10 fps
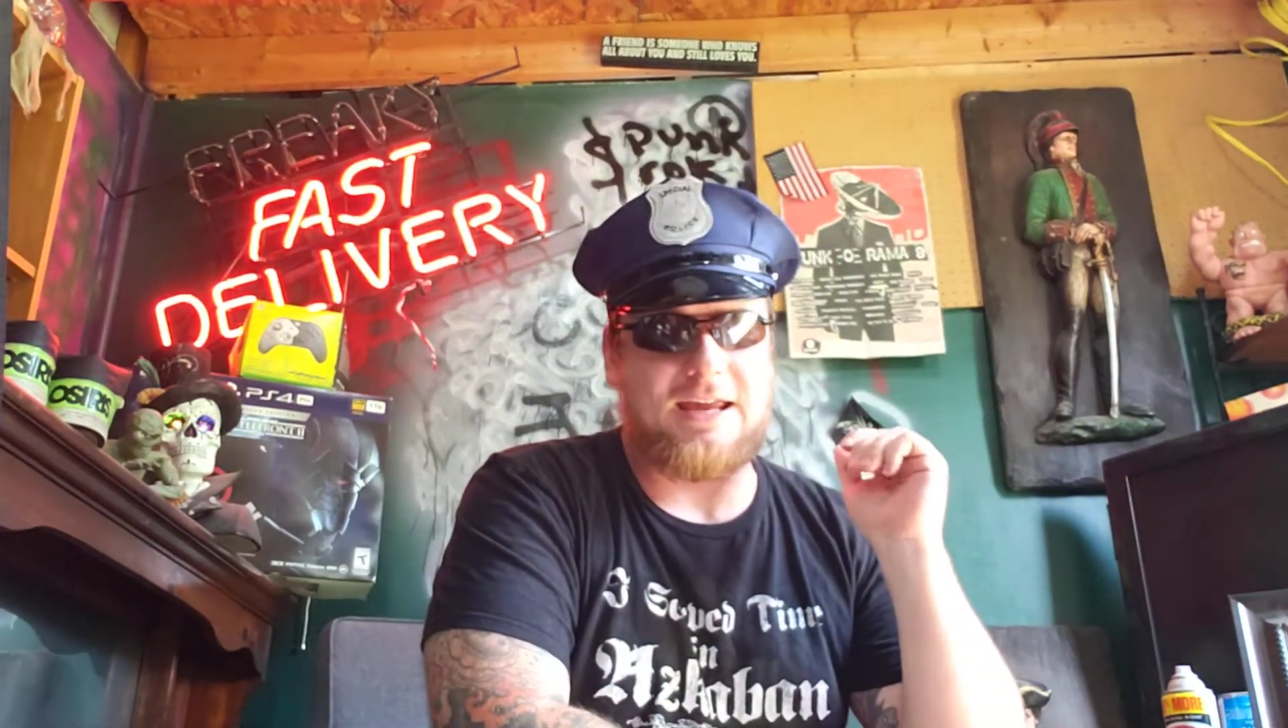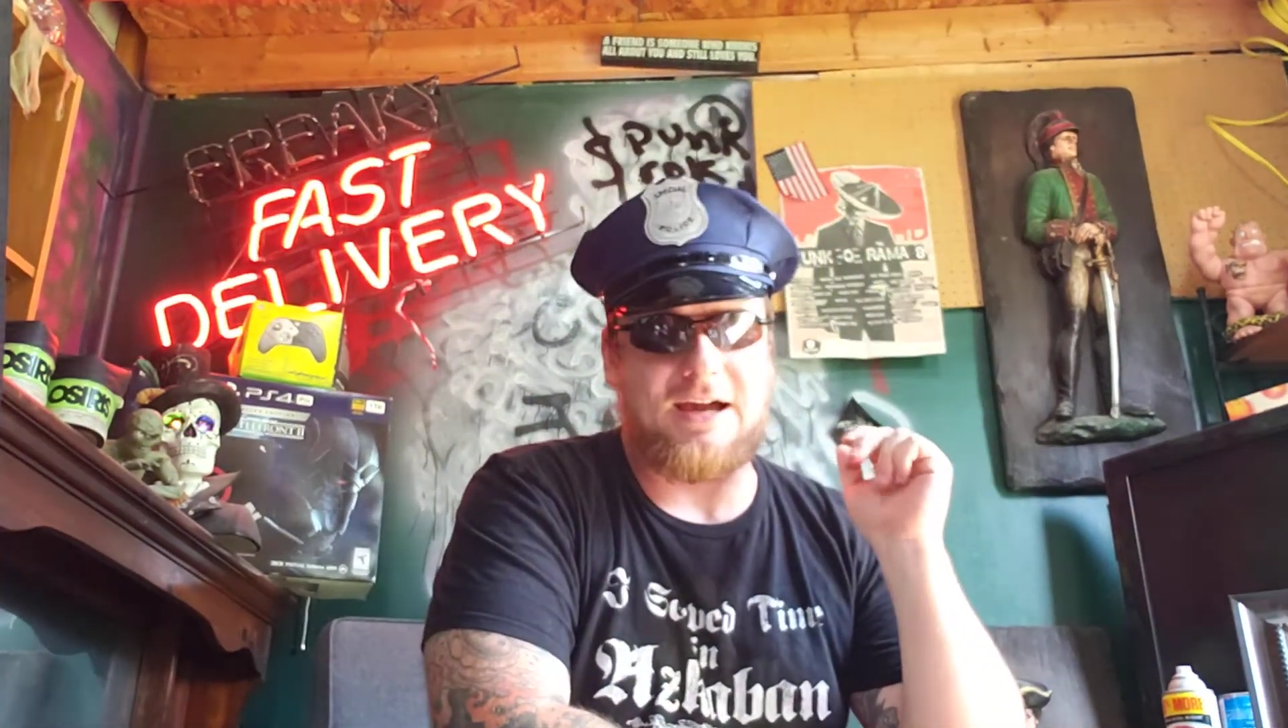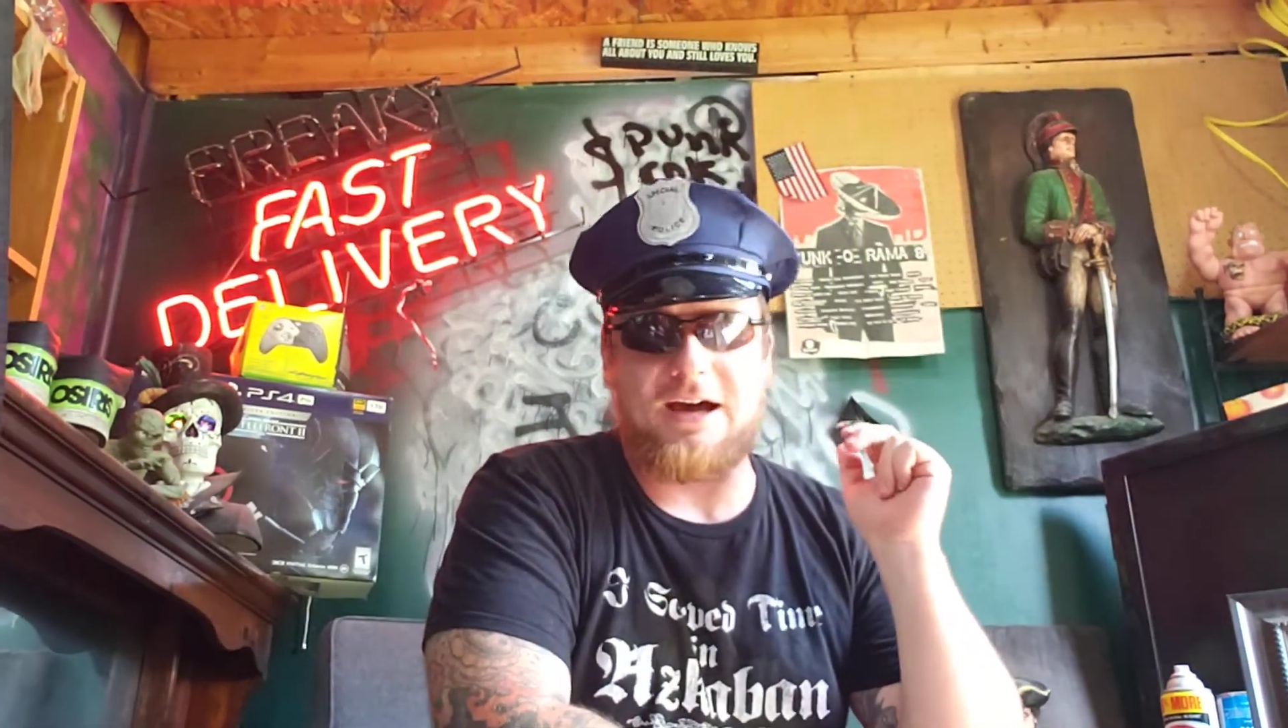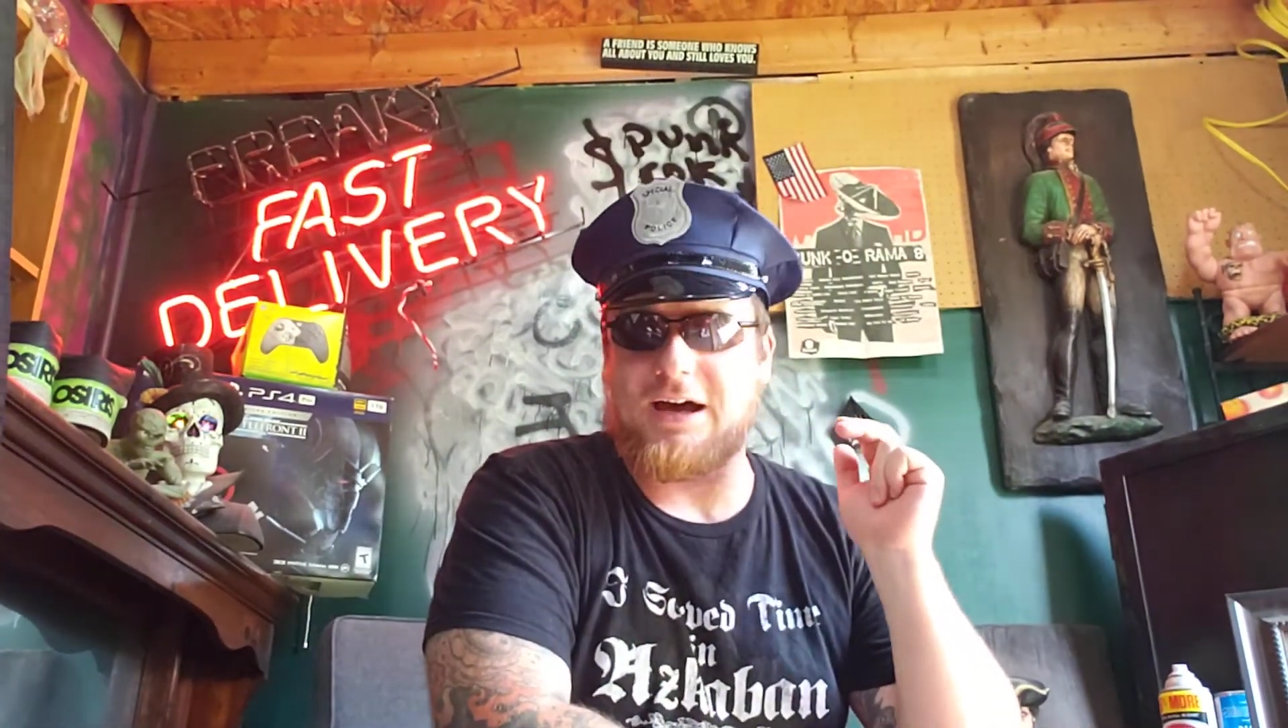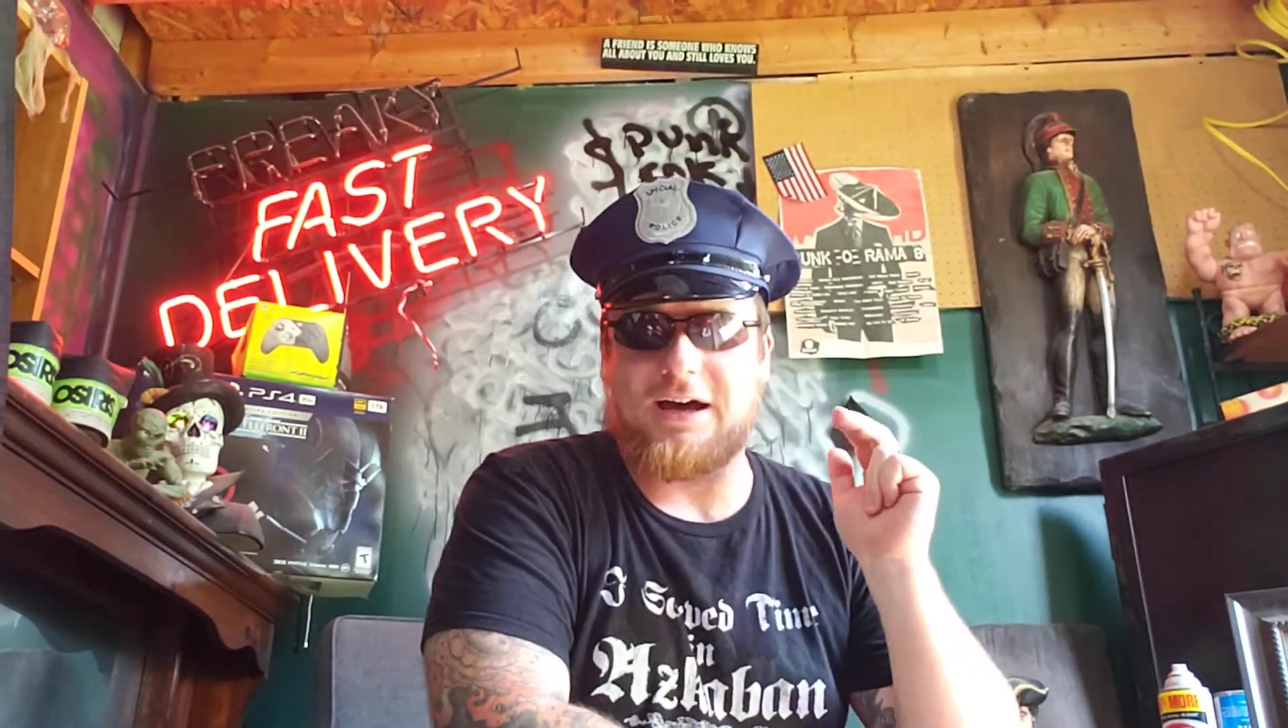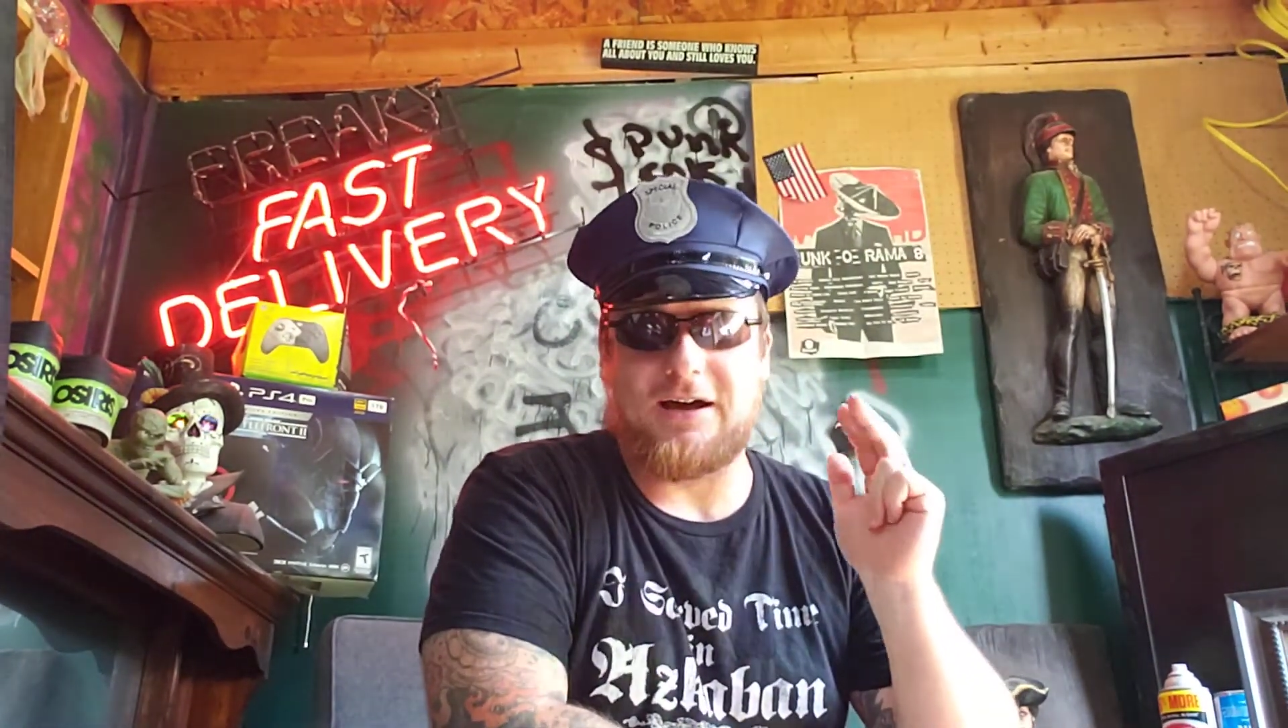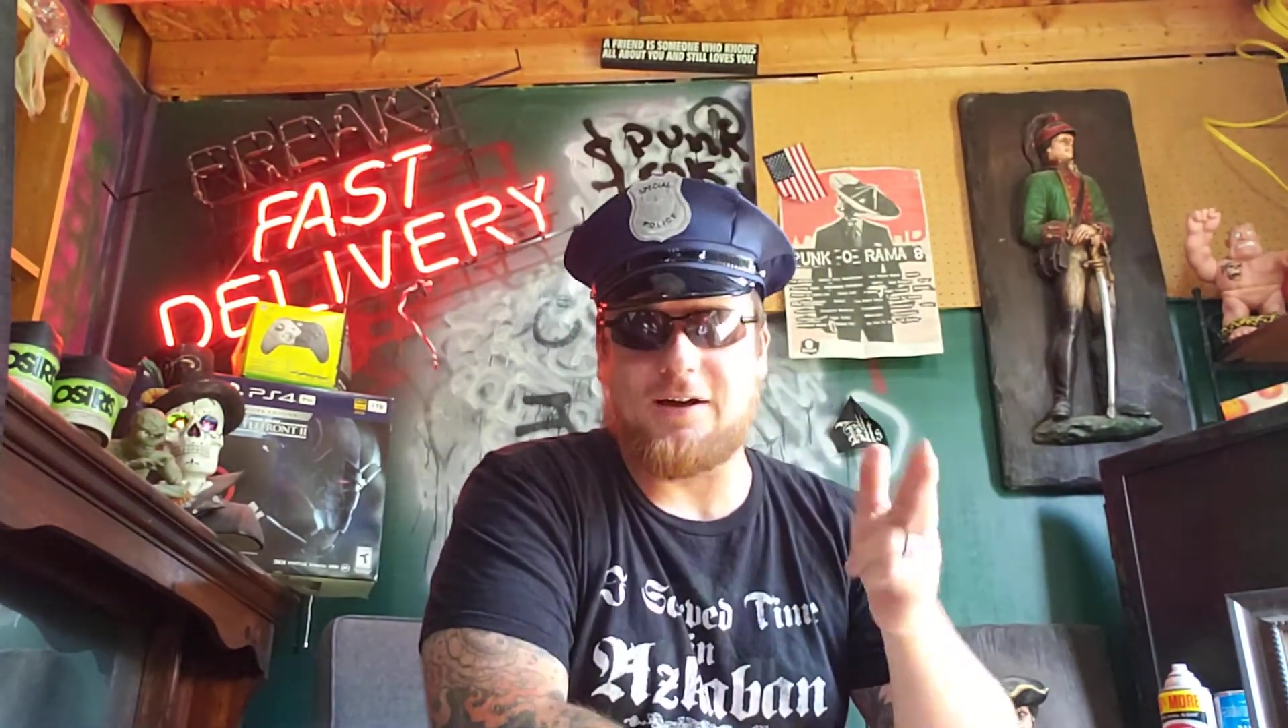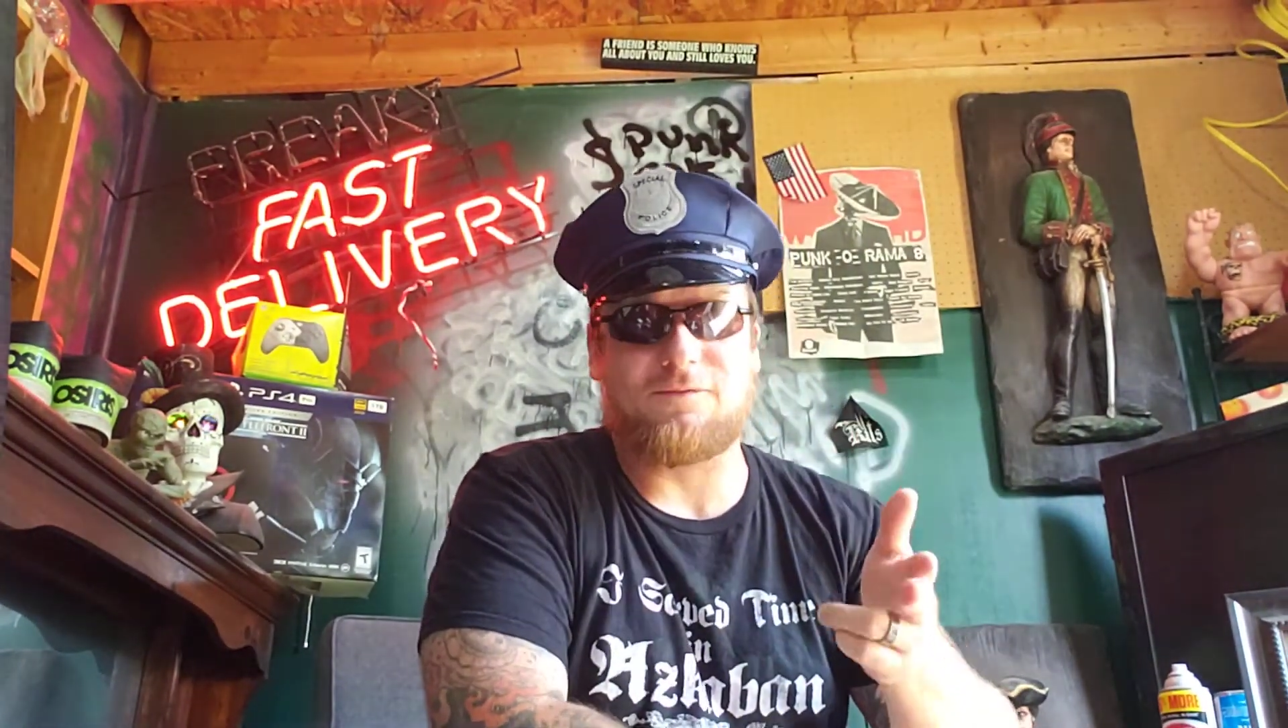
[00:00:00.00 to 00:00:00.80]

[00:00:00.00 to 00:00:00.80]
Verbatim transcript: a uh,